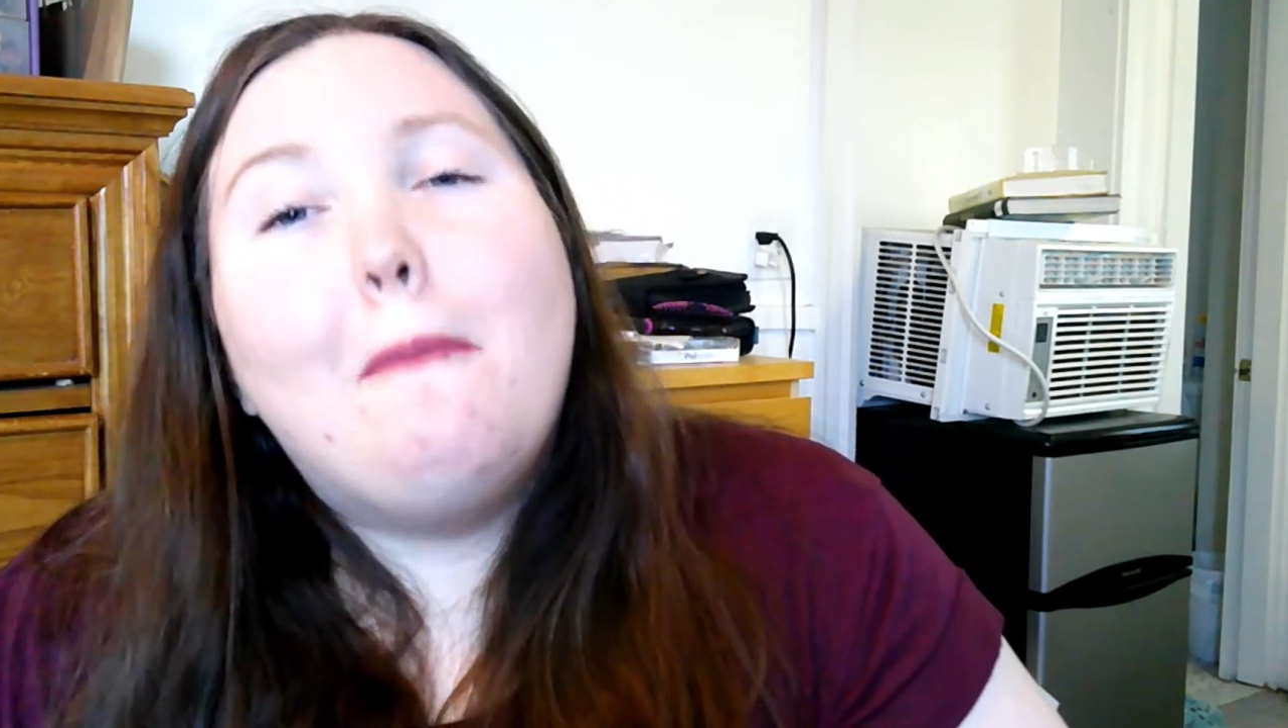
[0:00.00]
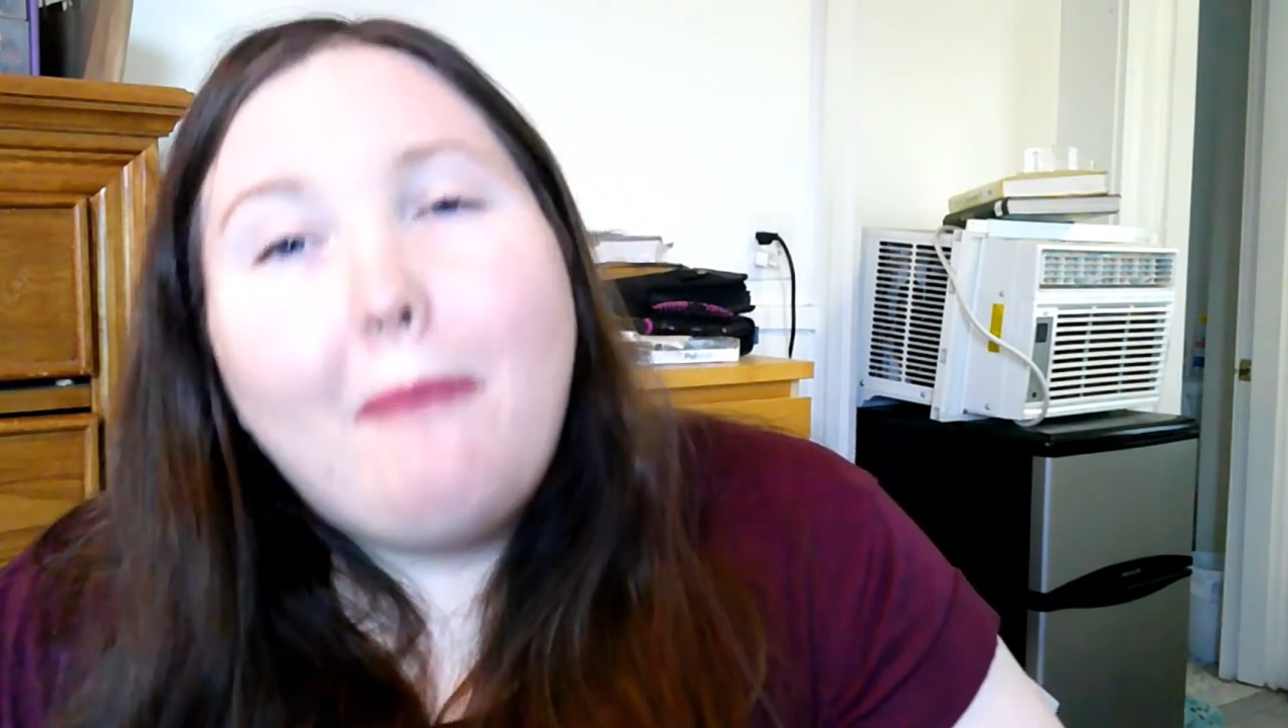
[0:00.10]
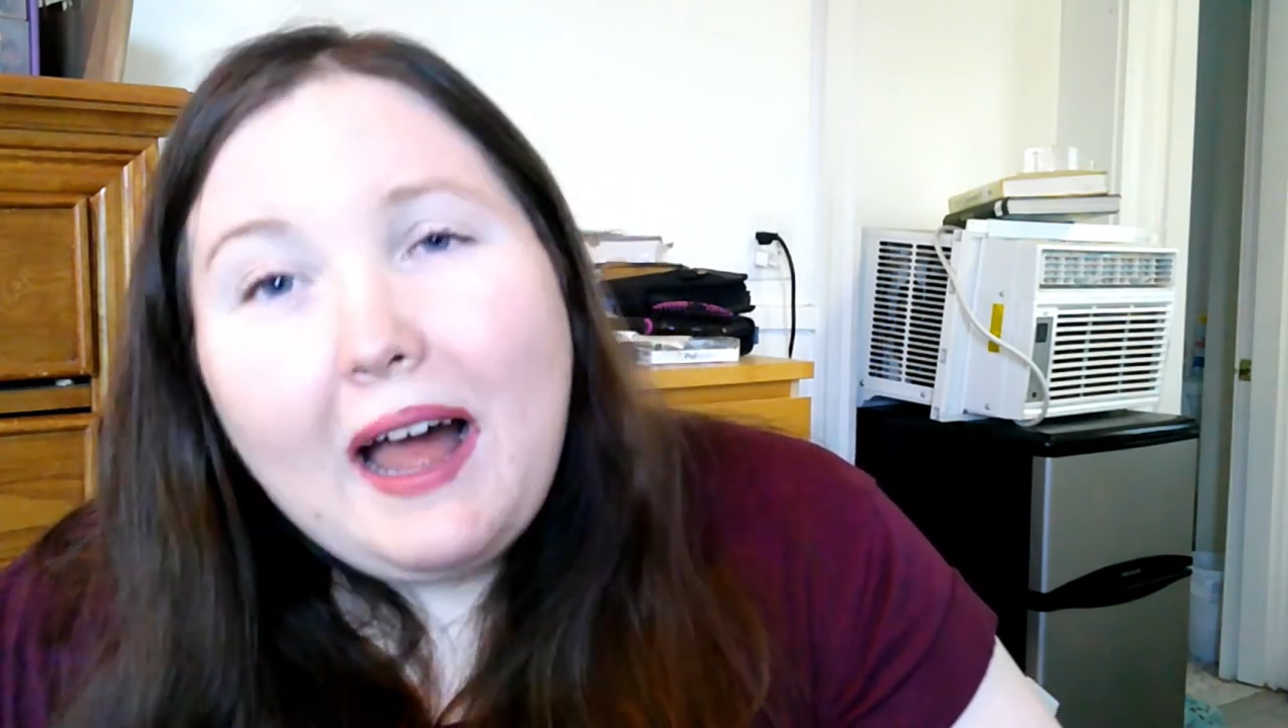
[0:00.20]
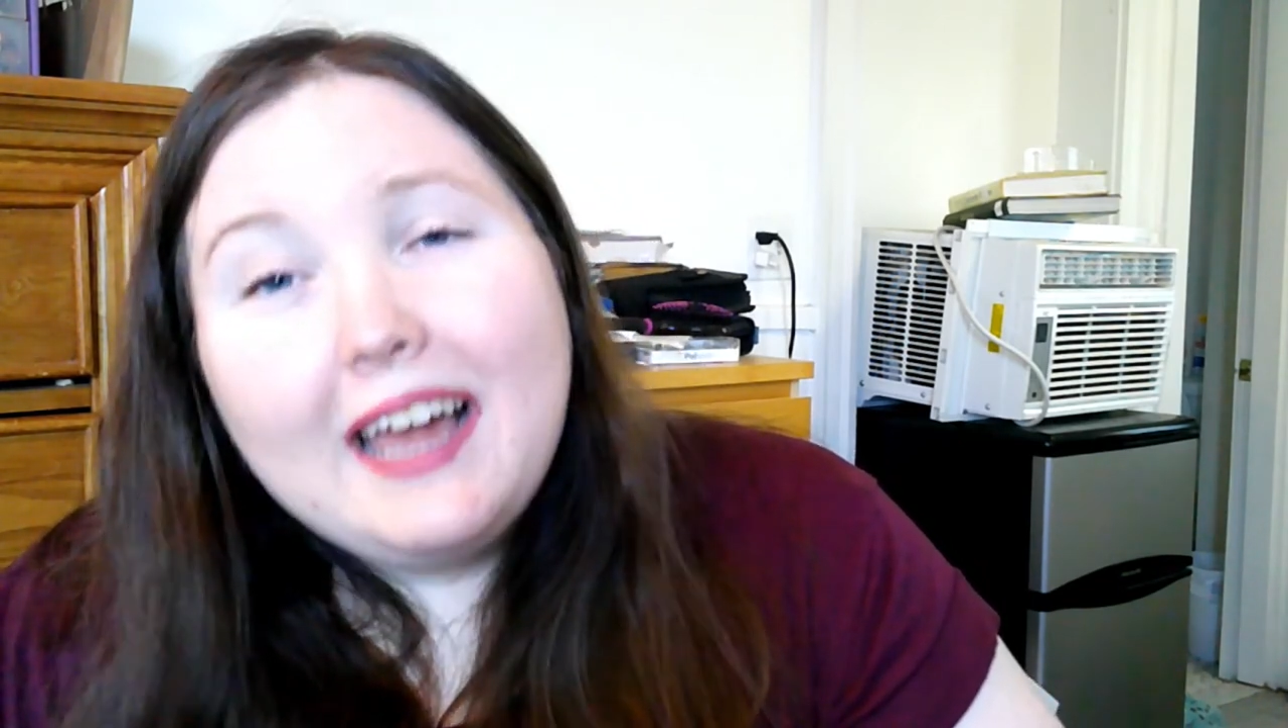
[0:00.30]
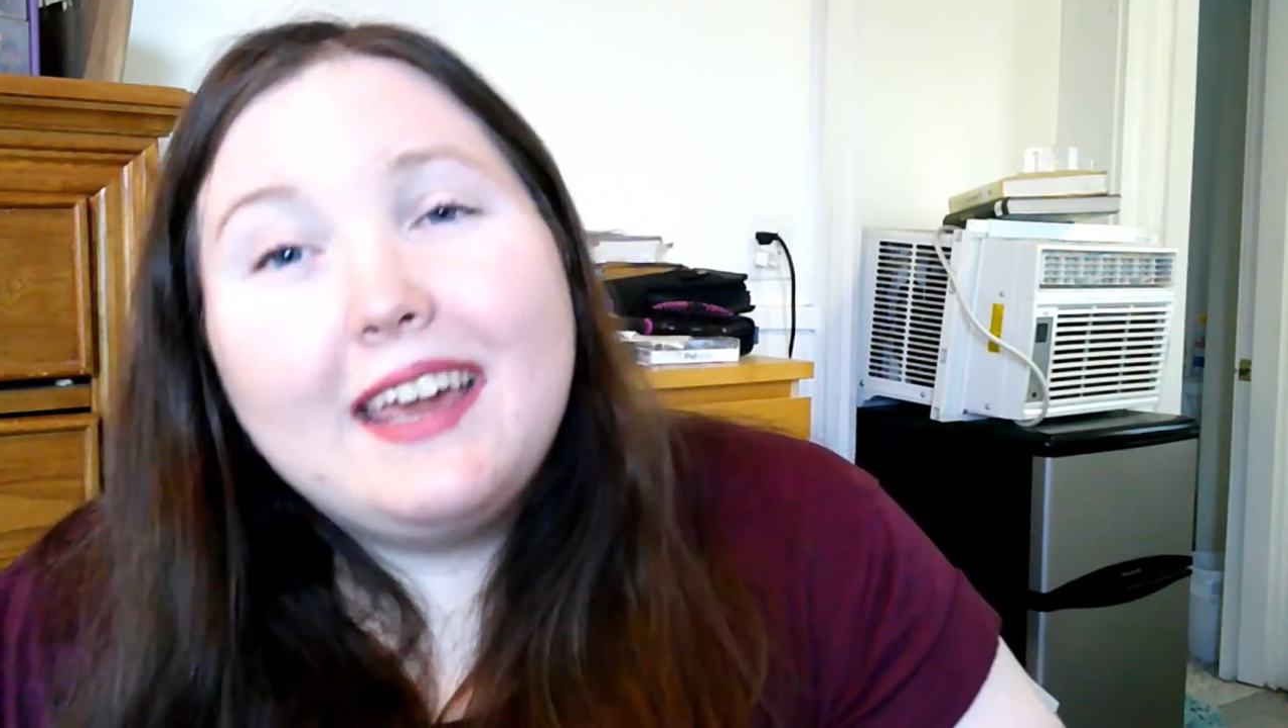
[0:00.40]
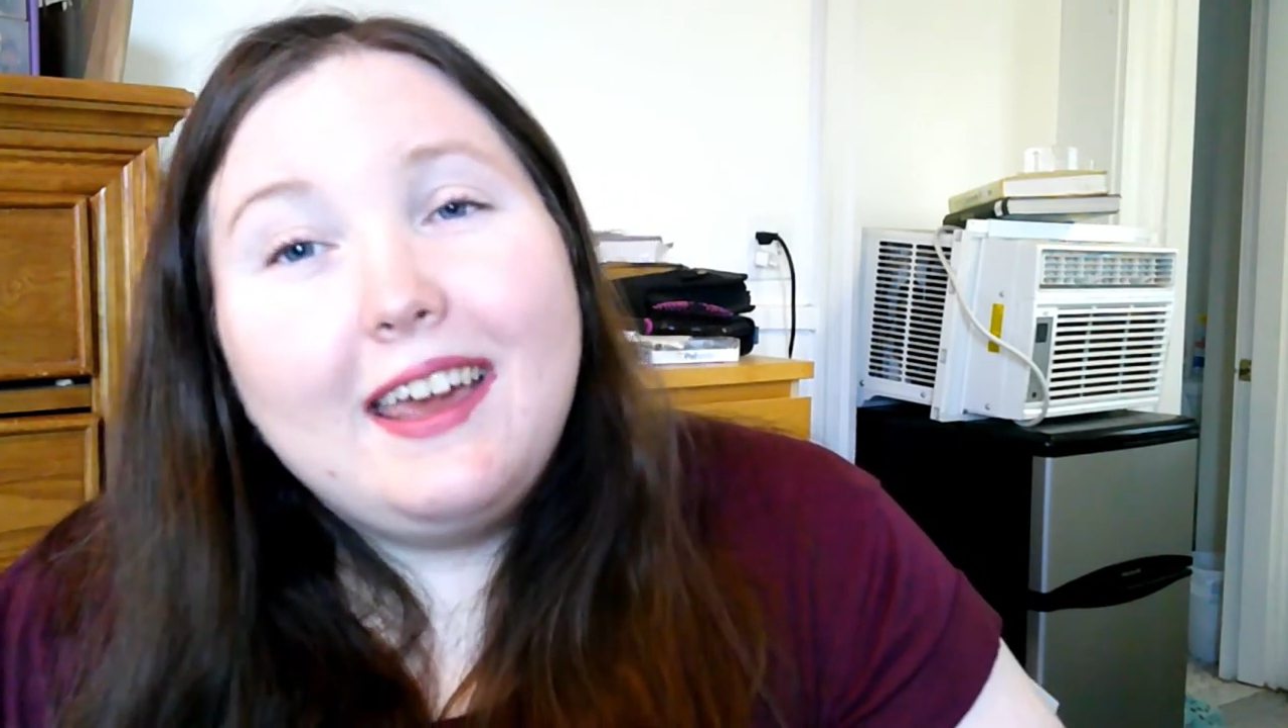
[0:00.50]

buying